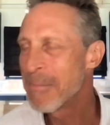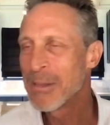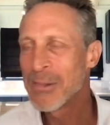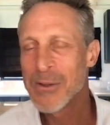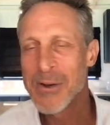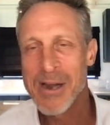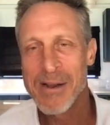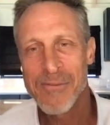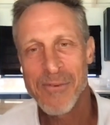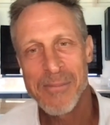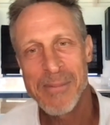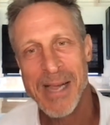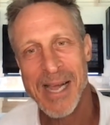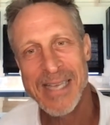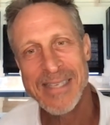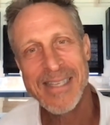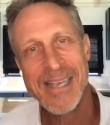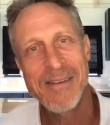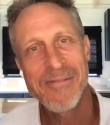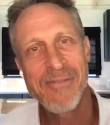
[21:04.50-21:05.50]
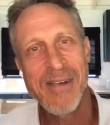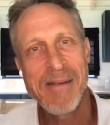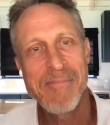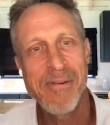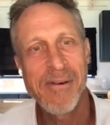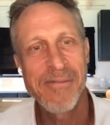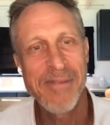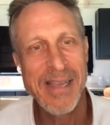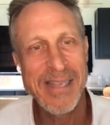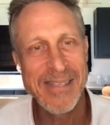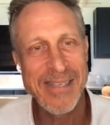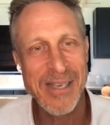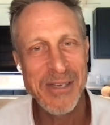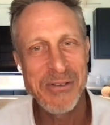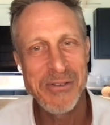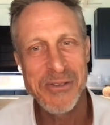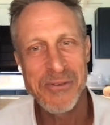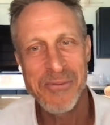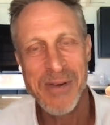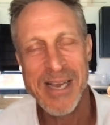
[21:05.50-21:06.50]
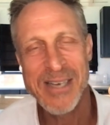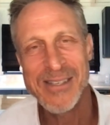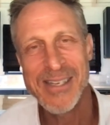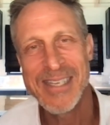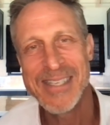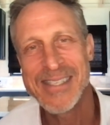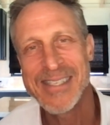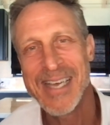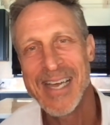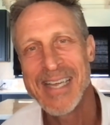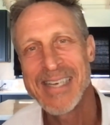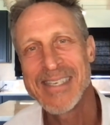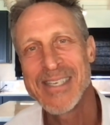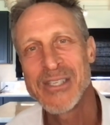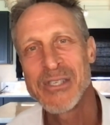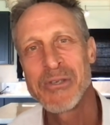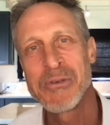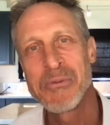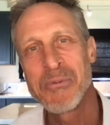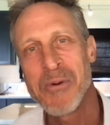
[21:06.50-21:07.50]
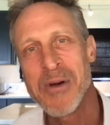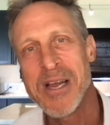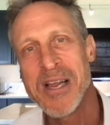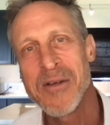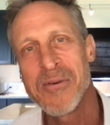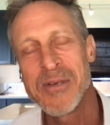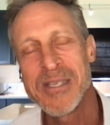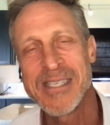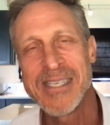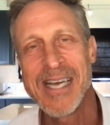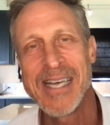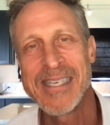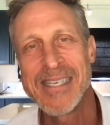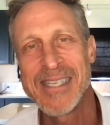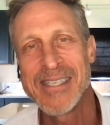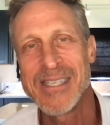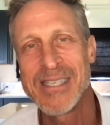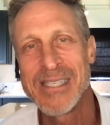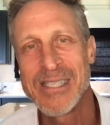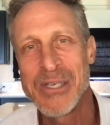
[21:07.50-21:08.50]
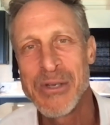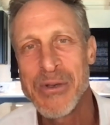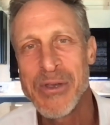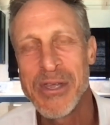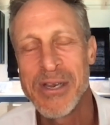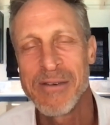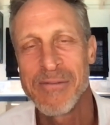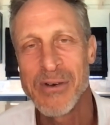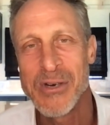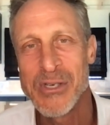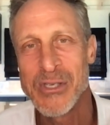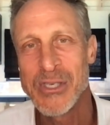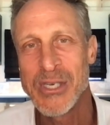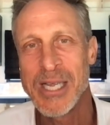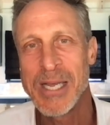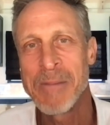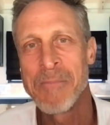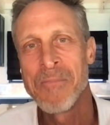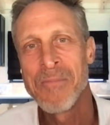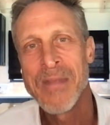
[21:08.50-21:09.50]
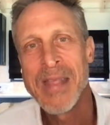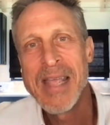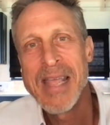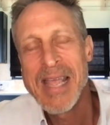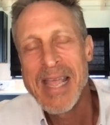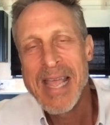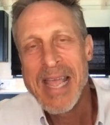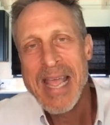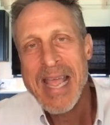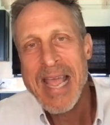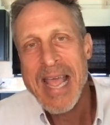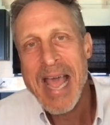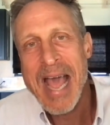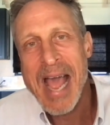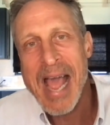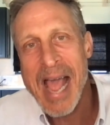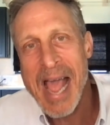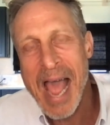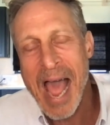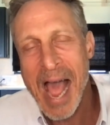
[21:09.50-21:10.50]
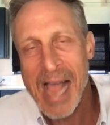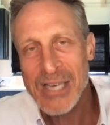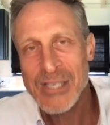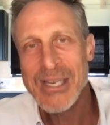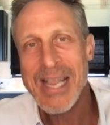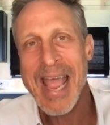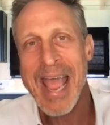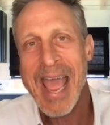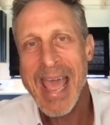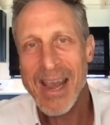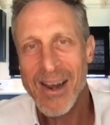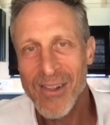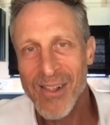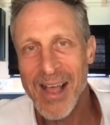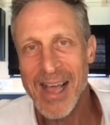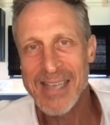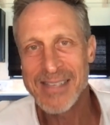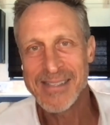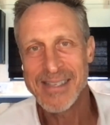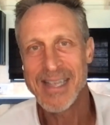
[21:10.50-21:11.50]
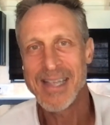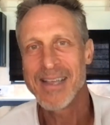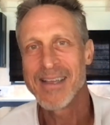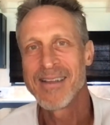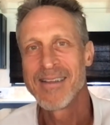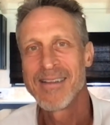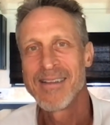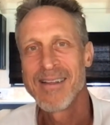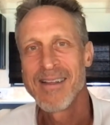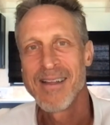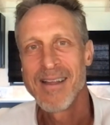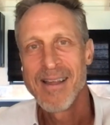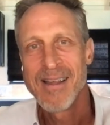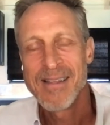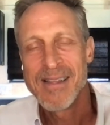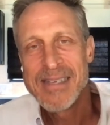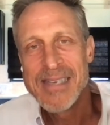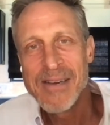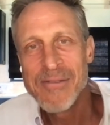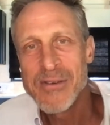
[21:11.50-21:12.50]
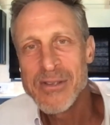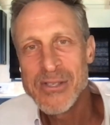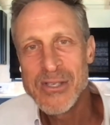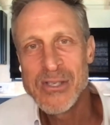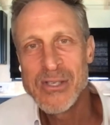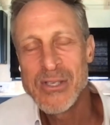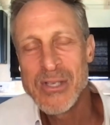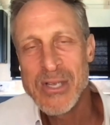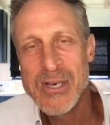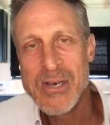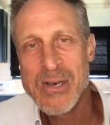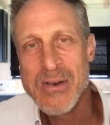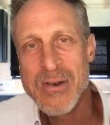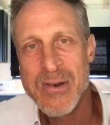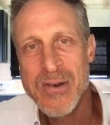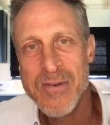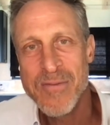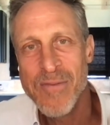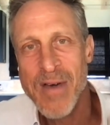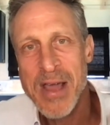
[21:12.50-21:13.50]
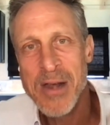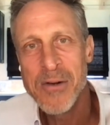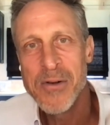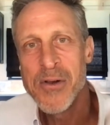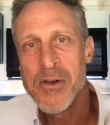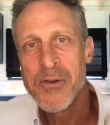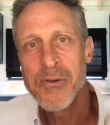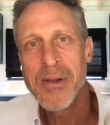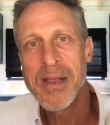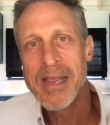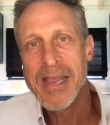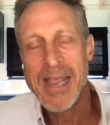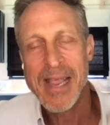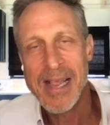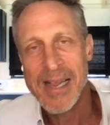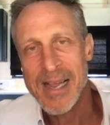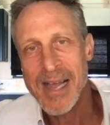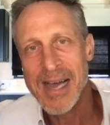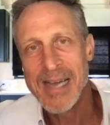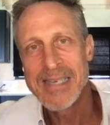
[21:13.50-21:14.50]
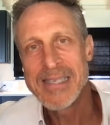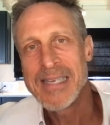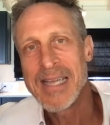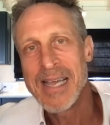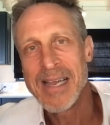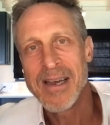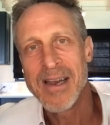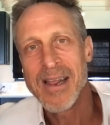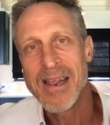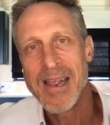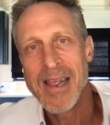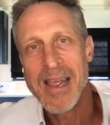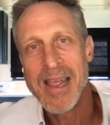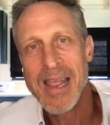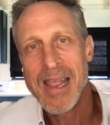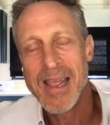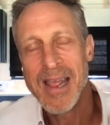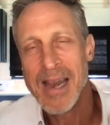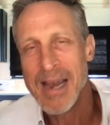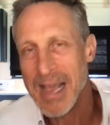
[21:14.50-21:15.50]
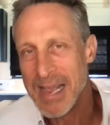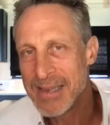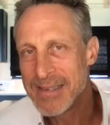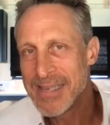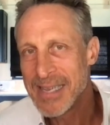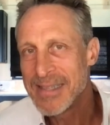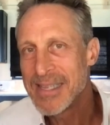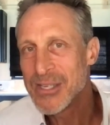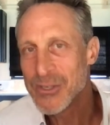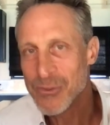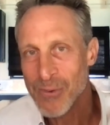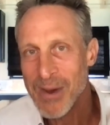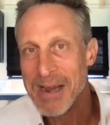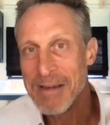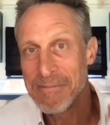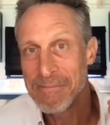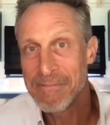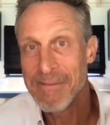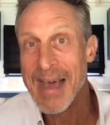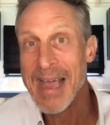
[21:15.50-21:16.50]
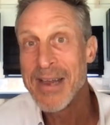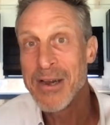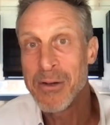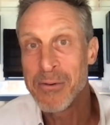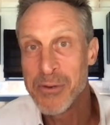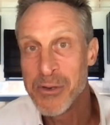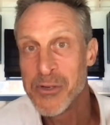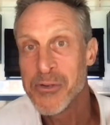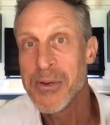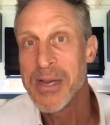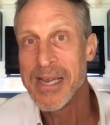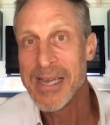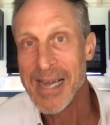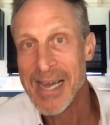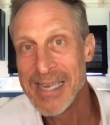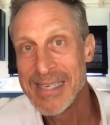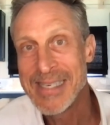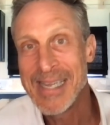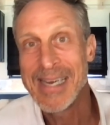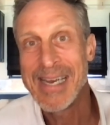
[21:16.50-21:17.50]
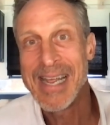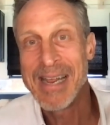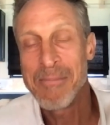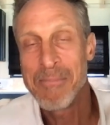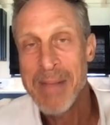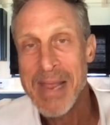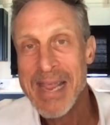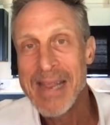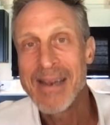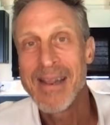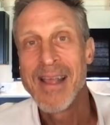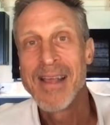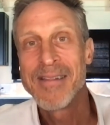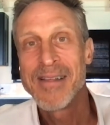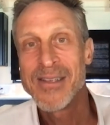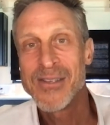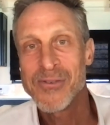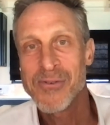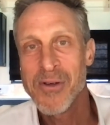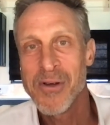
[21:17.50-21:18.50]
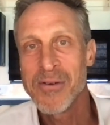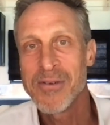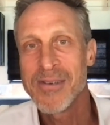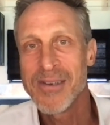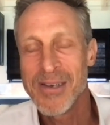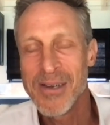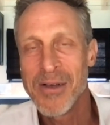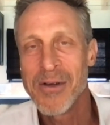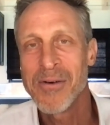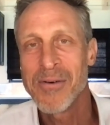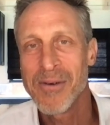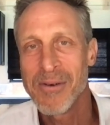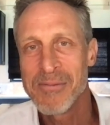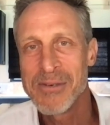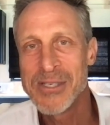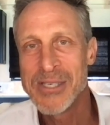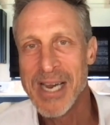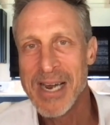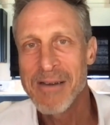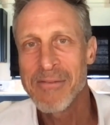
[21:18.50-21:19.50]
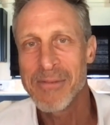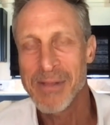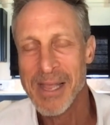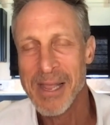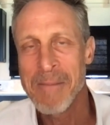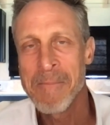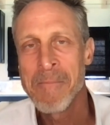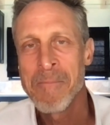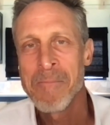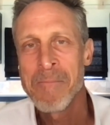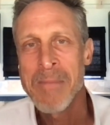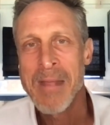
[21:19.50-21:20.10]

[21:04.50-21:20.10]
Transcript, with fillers: I've been learning from guys like Fred Provenza, who's a rangeland scientist, who's working with scientists at Duke University, actually analyzing the differences in phytonutrient content. And I said this right phytonutrient content in meat that's grown you know, regeneratively.